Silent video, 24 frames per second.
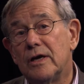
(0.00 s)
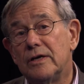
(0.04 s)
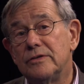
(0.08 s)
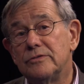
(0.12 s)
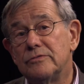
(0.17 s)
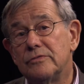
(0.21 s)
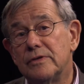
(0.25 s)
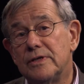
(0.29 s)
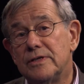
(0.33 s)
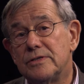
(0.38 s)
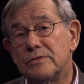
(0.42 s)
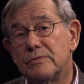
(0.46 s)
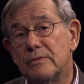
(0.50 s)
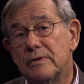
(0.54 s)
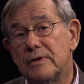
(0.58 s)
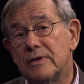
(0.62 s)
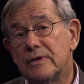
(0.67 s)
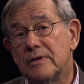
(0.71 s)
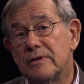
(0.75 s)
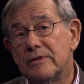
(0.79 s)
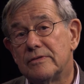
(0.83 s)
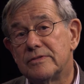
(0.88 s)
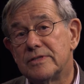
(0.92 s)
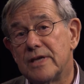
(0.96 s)
countries
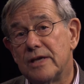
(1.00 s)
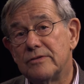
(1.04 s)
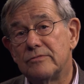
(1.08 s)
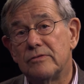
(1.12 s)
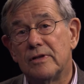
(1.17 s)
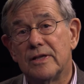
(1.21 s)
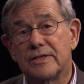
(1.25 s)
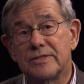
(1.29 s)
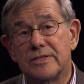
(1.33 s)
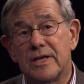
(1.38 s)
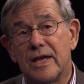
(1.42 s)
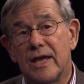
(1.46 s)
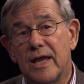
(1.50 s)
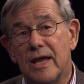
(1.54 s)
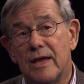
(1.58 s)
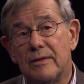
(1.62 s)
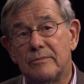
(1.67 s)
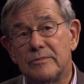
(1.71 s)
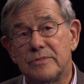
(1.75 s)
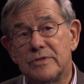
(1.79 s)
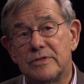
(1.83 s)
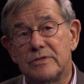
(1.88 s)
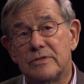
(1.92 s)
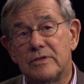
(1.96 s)
with central
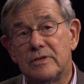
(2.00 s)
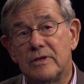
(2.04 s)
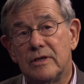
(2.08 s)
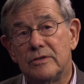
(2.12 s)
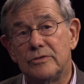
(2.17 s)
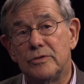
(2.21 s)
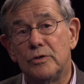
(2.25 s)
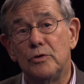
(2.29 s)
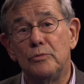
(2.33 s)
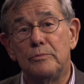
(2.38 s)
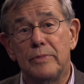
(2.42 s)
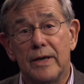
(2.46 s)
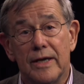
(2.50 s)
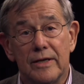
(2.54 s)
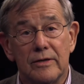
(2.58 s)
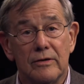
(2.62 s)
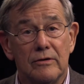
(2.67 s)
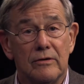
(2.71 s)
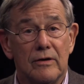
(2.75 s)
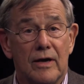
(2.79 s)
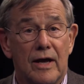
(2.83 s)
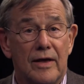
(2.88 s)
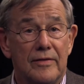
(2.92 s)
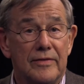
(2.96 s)
exams do
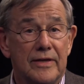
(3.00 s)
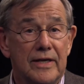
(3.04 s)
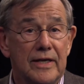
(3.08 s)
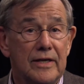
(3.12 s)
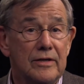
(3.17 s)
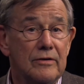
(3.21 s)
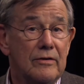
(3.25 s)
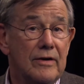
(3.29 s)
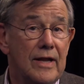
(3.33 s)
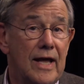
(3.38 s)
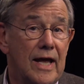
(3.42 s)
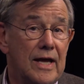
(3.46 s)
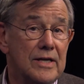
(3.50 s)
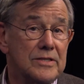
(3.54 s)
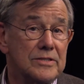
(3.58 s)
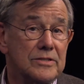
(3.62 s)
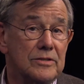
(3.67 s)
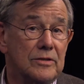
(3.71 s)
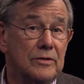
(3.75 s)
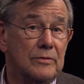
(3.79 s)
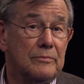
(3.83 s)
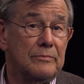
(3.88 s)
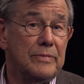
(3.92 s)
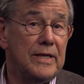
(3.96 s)
better on the
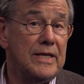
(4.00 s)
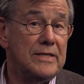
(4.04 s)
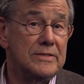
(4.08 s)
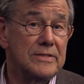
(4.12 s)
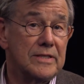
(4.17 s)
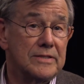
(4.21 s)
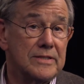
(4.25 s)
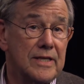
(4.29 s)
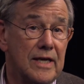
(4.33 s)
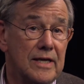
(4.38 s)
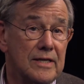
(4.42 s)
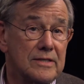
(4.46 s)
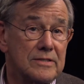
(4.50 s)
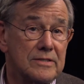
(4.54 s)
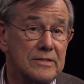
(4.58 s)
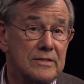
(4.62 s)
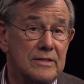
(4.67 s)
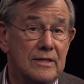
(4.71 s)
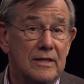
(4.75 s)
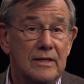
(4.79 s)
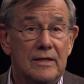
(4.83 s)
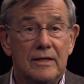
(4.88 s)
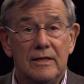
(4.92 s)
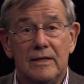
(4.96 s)
international PISA
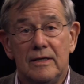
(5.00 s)
test